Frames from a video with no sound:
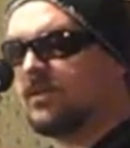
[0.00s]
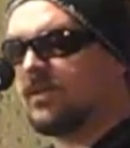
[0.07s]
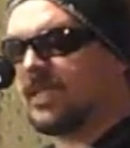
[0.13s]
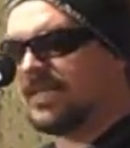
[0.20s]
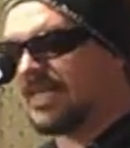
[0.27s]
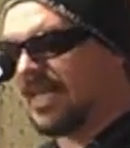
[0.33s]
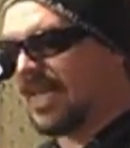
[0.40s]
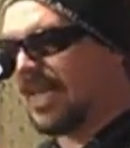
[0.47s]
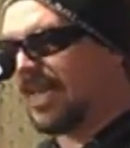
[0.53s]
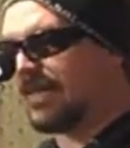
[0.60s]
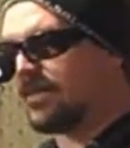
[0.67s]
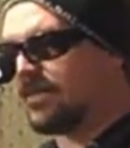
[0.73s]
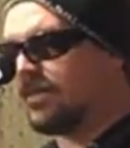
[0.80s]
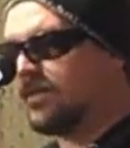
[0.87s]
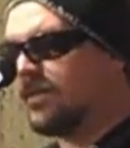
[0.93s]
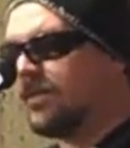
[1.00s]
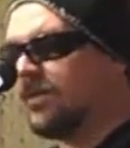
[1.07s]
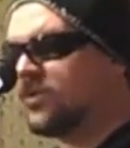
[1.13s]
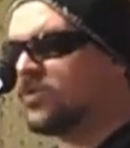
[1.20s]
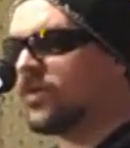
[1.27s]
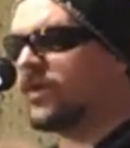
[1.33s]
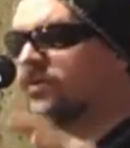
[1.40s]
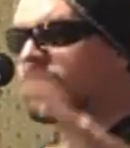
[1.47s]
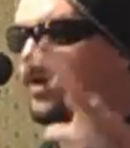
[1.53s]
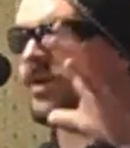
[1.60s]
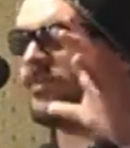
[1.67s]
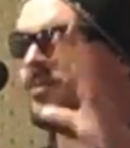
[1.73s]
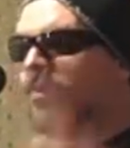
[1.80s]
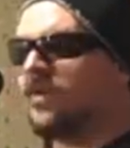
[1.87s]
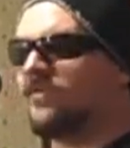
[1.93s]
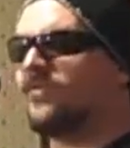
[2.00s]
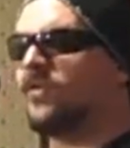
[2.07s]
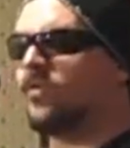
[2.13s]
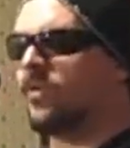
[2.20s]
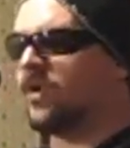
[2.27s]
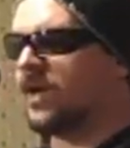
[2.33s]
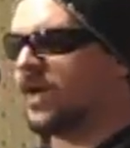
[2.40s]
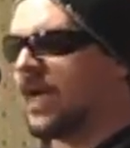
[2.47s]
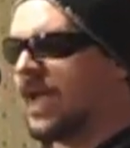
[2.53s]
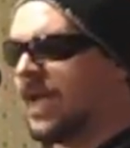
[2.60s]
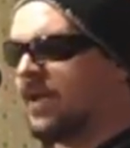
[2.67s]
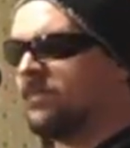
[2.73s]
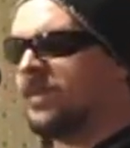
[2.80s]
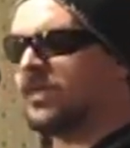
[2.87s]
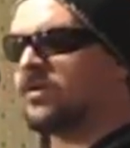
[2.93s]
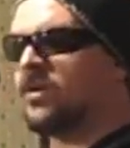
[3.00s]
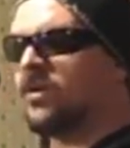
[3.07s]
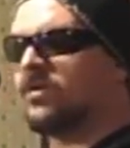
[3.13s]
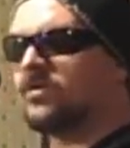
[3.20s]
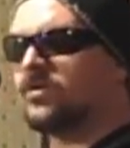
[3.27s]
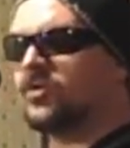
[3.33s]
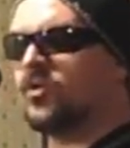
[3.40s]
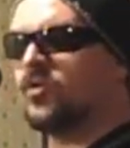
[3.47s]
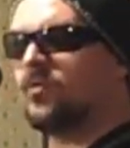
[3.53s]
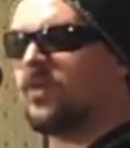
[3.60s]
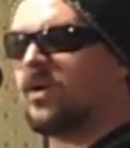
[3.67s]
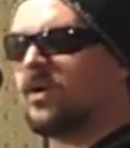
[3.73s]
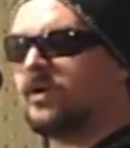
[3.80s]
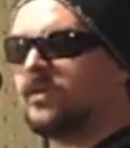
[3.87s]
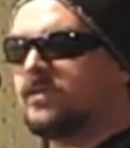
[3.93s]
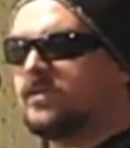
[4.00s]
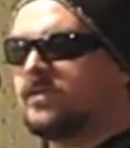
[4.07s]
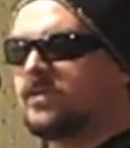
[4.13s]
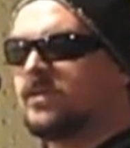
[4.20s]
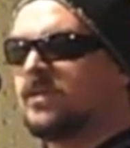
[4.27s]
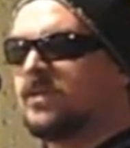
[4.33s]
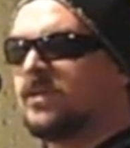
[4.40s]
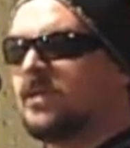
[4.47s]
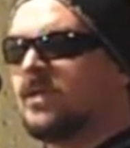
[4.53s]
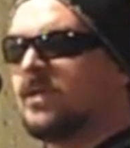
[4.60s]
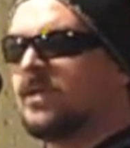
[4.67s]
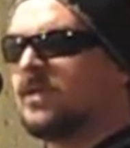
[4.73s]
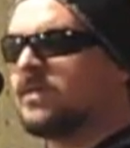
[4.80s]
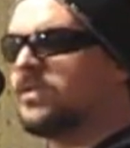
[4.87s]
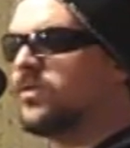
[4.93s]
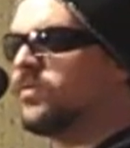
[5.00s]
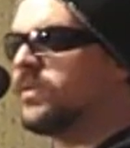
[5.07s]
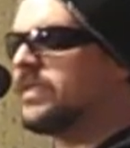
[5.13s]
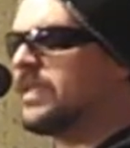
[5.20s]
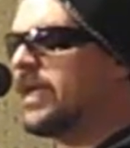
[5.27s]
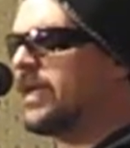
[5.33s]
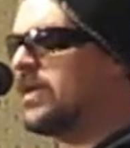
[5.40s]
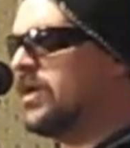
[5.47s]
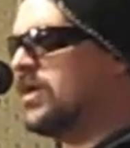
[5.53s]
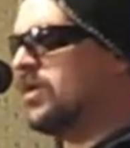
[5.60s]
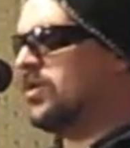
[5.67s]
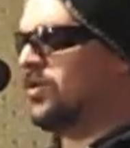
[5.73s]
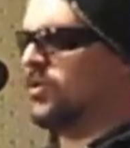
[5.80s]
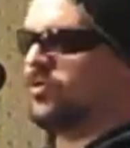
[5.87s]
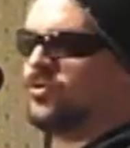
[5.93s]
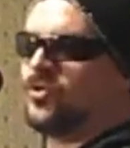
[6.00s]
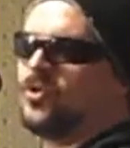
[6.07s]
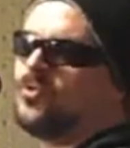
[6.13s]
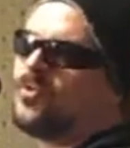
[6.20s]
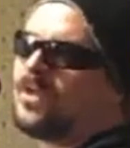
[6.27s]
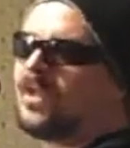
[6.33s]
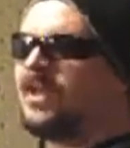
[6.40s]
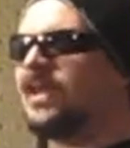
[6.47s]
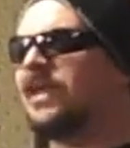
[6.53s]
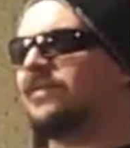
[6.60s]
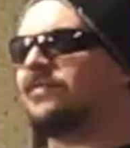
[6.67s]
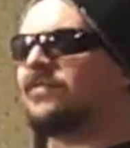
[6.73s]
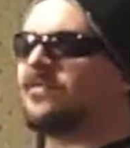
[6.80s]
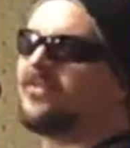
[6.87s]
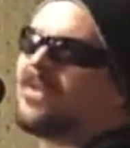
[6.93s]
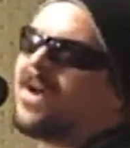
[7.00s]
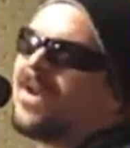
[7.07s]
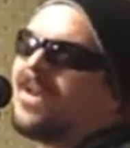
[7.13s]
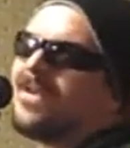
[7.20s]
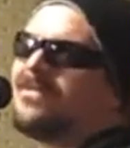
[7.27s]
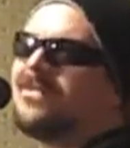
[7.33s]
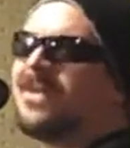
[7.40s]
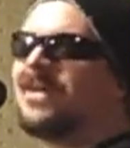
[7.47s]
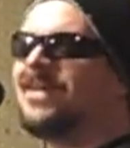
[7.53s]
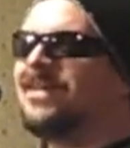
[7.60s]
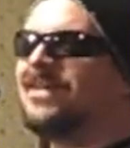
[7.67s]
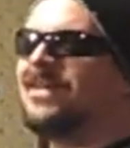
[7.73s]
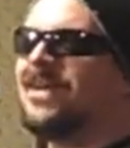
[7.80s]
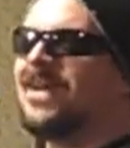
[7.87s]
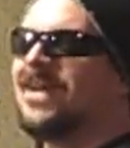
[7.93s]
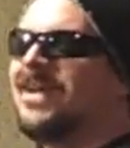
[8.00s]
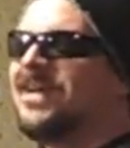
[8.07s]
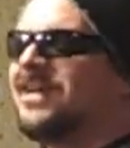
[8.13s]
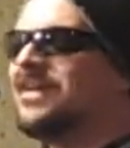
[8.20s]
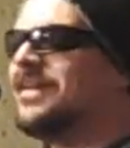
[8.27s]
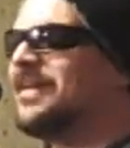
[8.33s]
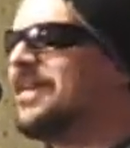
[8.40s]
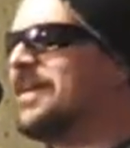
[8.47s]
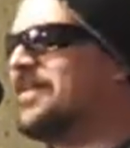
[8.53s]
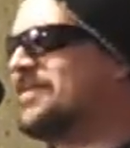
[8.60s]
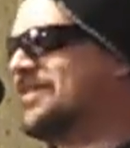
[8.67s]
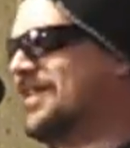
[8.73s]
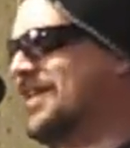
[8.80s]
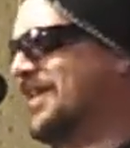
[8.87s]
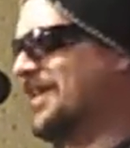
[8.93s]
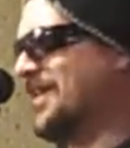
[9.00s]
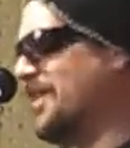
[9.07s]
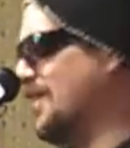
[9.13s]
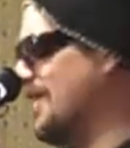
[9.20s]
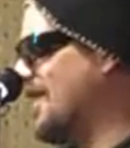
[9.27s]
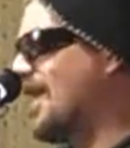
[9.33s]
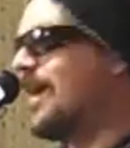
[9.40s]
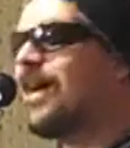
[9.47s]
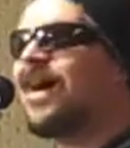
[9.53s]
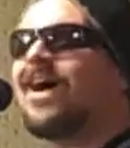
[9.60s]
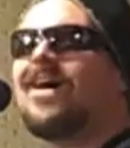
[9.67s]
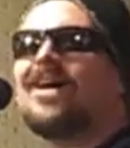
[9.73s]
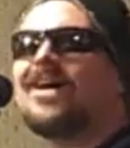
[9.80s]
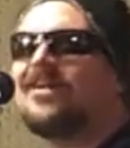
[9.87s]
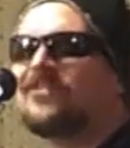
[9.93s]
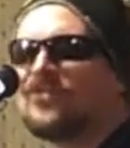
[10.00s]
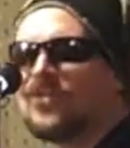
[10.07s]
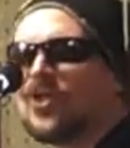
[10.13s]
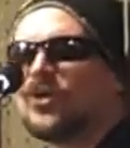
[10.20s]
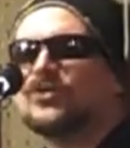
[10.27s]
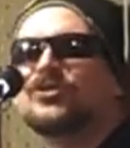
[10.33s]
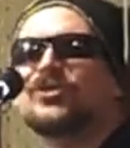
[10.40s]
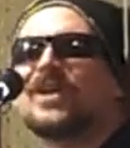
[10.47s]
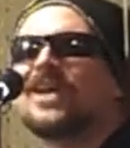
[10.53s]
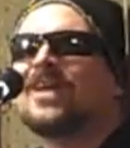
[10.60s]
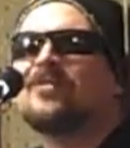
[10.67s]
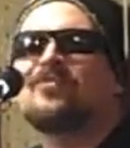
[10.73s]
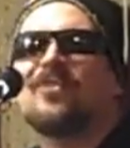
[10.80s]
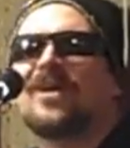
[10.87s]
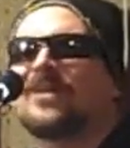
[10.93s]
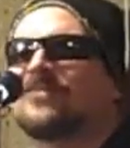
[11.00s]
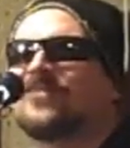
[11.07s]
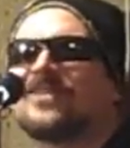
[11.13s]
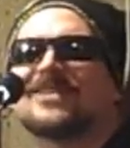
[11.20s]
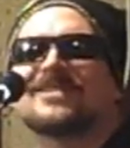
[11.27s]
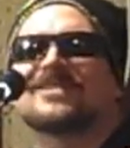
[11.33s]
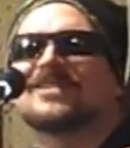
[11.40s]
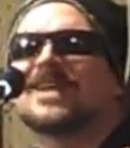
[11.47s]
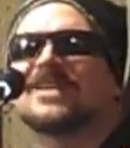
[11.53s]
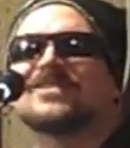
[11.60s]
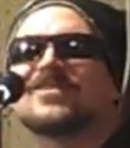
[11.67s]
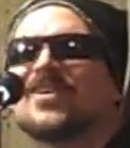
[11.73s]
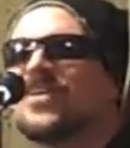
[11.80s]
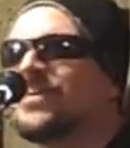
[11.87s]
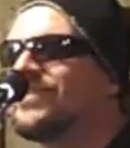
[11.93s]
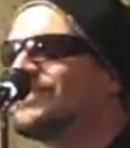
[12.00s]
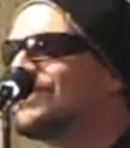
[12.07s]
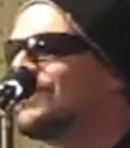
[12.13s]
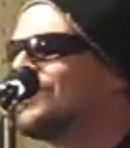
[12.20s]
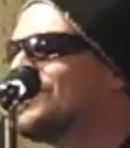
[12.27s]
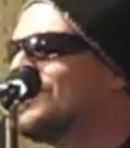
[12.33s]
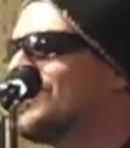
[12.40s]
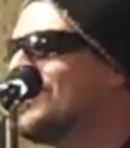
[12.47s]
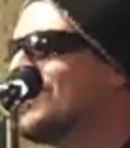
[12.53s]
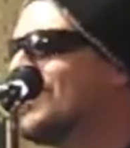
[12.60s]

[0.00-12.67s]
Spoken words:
That's it. So I dropped her off at work and I had McDonald's coupons. So it was like, 2 can eat for $5.99. I was like, I'll have lunch and breakfast. That's awesome.